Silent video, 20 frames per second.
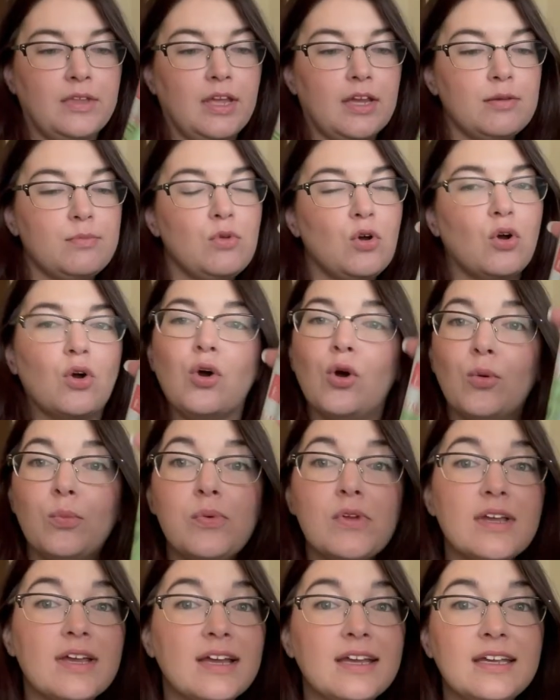I'm
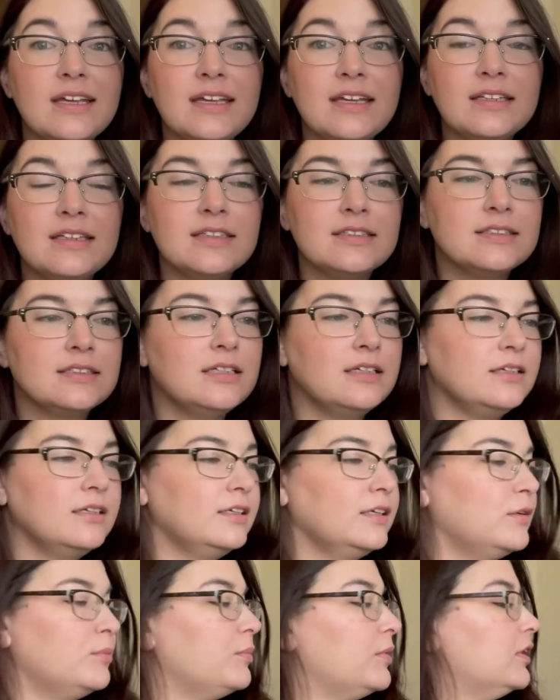hoping I can get this done
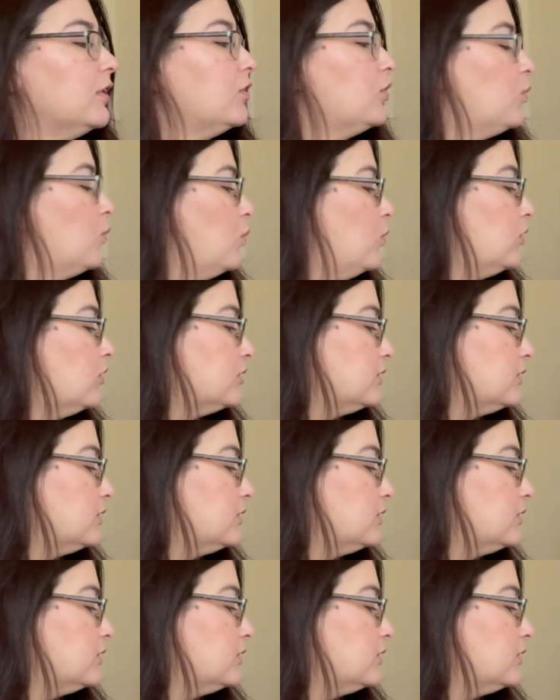in a month. We'll